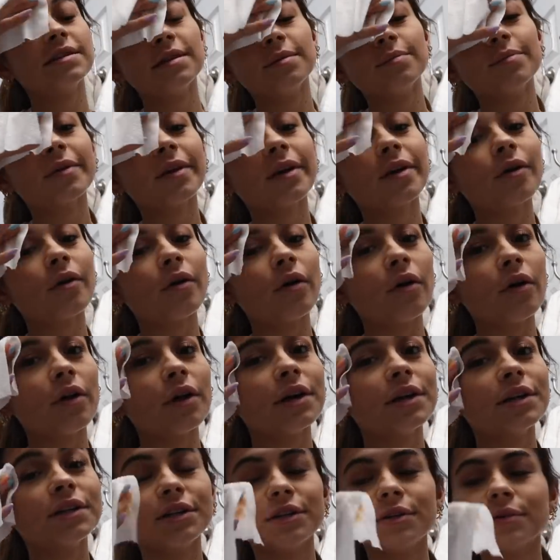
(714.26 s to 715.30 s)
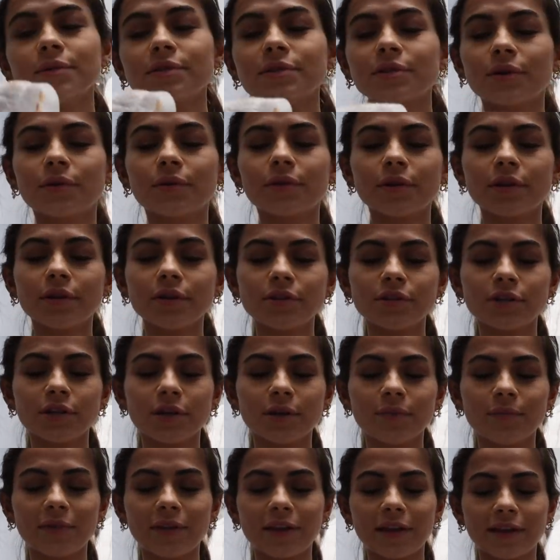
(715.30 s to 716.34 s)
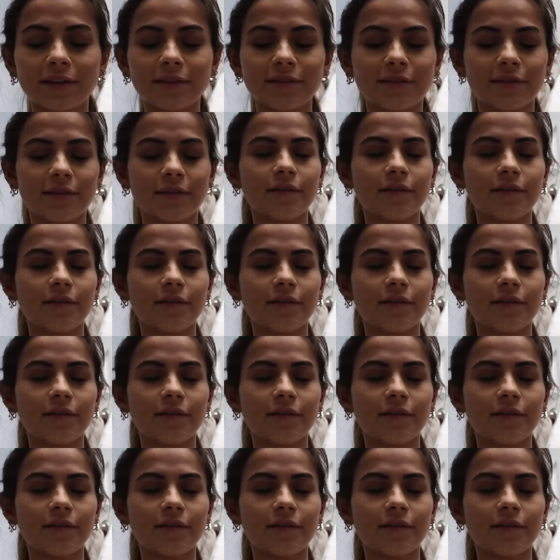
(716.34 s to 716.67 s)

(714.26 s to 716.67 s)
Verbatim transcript: seems like all I do is go to the gym and that's